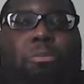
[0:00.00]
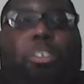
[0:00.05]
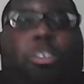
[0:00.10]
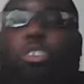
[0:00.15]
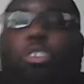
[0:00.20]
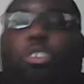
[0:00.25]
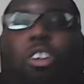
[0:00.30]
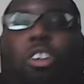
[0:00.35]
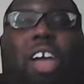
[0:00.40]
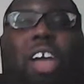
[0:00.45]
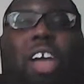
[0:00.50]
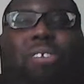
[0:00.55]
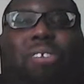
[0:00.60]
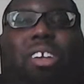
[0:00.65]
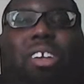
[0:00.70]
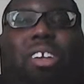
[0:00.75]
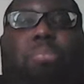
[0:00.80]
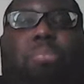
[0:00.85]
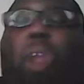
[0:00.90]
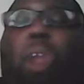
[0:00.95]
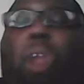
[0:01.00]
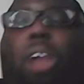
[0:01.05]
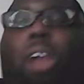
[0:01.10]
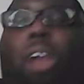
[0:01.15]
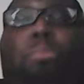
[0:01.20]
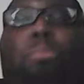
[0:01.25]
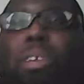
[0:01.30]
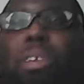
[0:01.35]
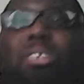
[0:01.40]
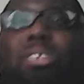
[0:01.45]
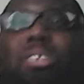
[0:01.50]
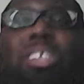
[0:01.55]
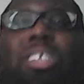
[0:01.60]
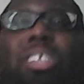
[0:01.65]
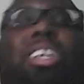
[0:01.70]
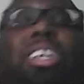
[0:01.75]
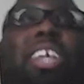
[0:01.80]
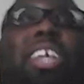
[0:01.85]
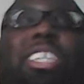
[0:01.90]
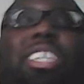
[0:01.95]
You don't have enough. Part of building
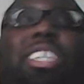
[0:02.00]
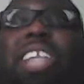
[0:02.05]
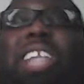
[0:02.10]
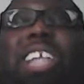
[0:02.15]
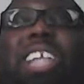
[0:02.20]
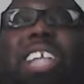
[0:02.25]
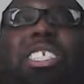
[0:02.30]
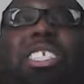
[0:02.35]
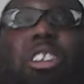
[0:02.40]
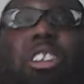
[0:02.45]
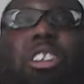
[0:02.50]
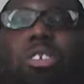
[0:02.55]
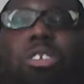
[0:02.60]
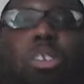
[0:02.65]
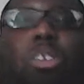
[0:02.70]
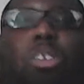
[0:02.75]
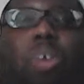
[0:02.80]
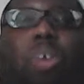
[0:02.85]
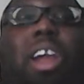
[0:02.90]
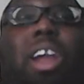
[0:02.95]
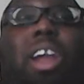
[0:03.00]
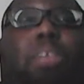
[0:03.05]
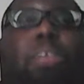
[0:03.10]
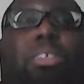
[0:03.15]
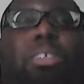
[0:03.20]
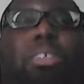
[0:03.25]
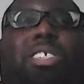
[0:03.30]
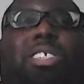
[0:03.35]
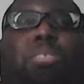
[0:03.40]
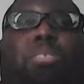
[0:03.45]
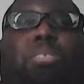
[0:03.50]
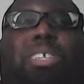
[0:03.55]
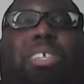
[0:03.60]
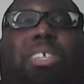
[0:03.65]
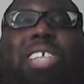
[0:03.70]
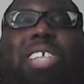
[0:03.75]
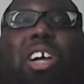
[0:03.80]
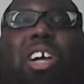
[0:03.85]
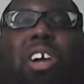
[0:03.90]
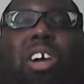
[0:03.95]
is not just only acquiring pieces, but
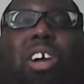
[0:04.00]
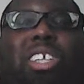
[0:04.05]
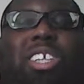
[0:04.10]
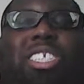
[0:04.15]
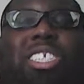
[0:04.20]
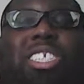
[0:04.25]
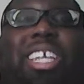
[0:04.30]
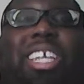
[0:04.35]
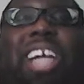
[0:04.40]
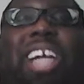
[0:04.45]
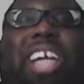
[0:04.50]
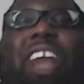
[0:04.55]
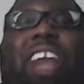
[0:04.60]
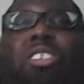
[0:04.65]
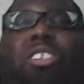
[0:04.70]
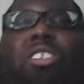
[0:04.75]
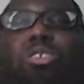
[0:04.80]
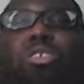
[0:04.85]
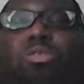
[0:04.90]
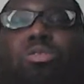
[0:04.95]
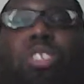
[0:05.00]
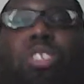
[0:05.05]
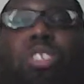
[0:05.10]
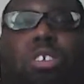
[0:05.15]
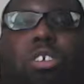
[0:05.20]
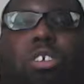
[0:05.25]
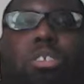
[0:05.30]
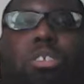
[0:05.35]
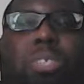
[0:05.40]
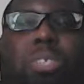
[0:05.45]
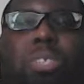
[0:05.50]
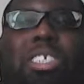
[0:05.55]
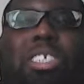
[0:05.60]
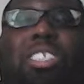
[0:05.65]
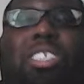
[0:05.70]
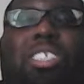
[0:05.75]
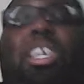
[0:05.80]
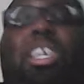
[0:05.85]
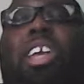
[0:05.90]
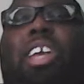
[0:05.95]
it's understanding how to use those
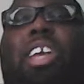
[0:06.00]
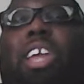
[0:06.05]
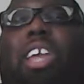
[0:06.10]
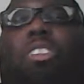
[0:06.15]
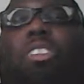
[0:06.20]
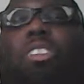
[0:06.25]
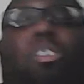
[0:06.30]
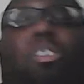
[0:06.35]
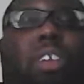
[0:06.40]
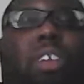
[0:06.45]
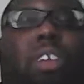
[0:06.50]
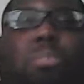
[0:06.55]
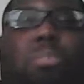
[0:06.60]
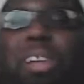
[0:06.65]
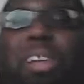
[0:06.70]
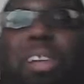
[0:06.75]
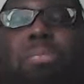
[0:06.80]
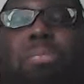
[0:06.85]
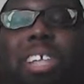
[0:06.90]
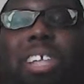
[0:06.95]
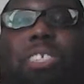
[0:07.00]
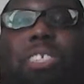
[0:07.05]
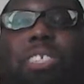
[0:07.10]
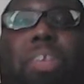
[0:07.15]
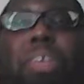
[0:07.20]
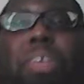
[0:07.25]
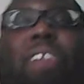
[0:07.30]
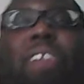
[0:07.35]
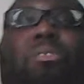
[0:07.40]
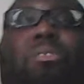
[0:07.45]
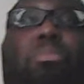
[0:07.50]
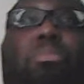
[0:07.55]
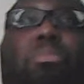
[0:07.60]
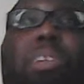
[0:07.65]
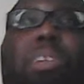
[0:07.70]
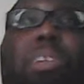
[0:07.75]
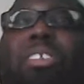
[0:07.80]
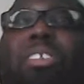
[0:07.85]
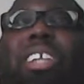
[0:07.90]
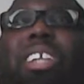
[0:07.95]
pieces and knowing where to place them at. If you're
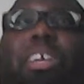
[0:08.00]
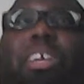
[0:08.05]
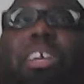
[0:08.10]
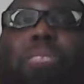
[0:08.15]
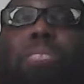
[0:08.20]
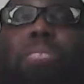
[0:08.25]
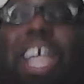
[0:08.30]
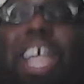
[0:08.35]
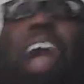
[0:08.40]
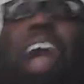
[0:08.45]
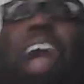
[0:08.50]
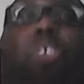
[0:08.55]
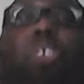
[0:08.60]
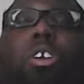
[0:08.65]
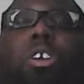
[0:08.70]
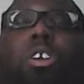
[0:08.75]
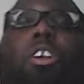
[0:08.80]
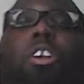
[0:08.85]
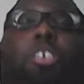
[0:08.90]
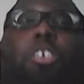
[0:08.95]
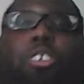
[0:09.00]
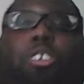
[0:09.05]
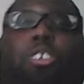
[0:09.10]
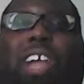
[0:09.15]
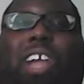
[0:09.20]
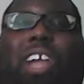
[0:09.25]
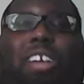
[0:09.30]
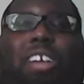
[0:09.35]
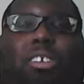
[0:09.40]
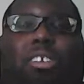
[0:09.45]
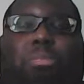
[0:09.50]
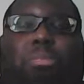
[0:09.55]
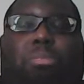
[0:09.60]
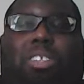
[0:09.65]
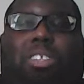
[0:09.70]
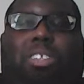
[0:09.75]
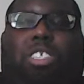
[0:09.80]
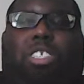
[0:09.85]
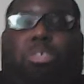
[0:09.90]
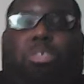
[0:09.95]
building a tower, you're not going to
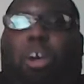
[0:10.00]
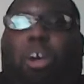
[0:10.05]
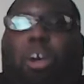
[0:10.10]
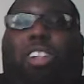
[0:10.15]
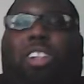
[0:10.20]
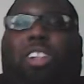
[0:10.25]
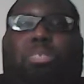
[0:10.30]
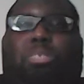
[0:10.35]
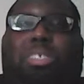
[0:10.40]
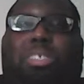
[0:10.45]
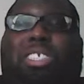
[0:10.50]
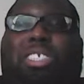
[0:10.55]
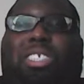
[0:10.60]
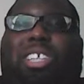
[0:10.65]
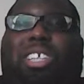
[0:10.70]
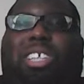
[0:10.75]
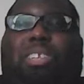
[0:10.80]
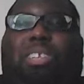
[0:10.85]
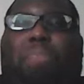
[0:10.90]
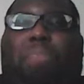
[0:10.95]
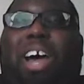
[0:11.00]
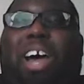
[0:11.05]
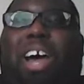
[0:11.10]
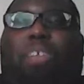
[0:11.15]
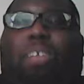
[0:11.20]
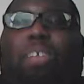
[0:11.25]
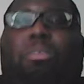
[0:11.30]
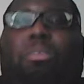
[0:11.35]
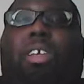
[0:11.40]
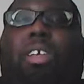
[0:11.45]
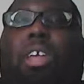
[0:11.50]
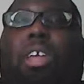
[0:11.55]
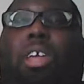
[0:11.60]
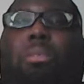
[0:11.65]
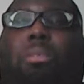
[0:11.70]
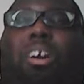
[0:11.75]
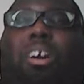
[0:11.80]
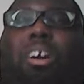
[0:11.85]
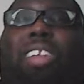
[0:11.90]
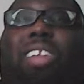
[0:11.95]
put the smallest pieces at the bottom
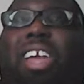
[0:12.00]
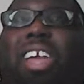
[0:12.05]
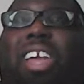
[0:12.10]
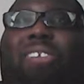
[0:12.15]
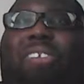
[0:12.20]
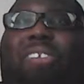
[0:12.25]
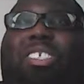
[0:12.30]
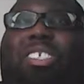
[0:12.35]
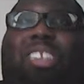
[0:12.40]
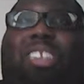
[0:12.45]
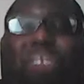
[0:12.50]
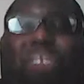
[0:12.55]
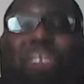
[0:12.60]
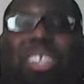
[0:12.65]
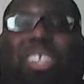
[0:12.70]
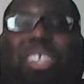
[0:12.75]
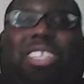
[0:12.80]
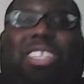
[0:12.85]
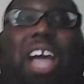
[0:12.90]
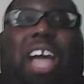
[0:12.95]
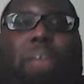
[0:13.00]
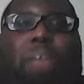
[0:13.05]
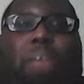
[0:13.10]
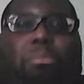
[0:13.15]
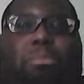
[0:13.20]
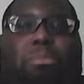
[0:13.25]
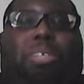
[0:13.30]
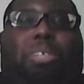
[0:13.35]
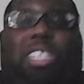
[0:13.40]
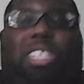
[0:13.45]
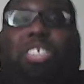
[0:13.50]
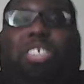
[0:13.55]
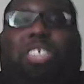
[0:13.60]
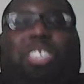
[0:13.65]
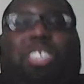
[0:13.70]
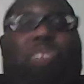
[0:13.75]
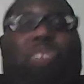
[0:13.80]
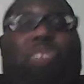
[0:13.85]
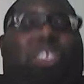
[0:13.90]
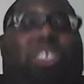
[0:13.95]
and put all the heavy stuff at the top because
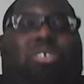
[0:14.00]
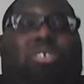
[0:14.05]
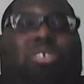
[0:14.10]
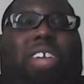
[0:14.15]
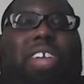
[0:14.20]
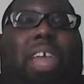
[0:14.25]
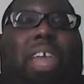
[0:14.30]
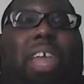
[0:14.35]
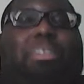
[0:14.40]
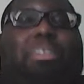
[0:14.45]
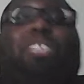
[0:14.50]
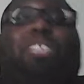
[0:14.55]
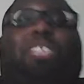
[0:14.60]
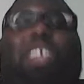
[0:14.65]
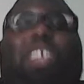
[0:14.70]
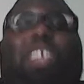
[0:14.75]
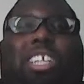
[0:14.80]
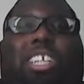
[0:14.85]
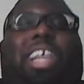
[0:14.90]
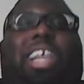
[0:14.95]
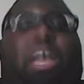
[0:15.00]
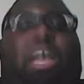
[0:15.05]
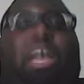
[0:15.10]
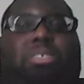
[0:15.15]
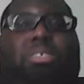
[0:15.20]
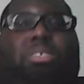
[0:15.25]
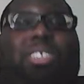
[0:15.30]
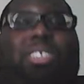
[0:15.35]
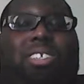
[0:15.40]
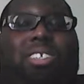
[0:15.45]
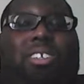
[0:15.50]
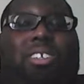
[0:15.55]
just what's going to happen? It's going to collapse.